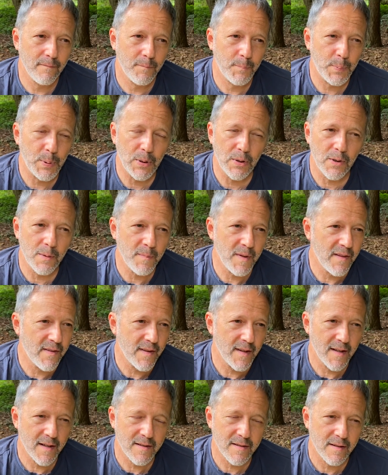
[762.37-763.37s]
Part of me
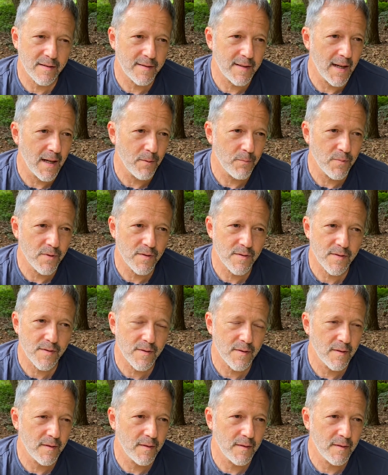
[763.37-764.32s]
thinks that was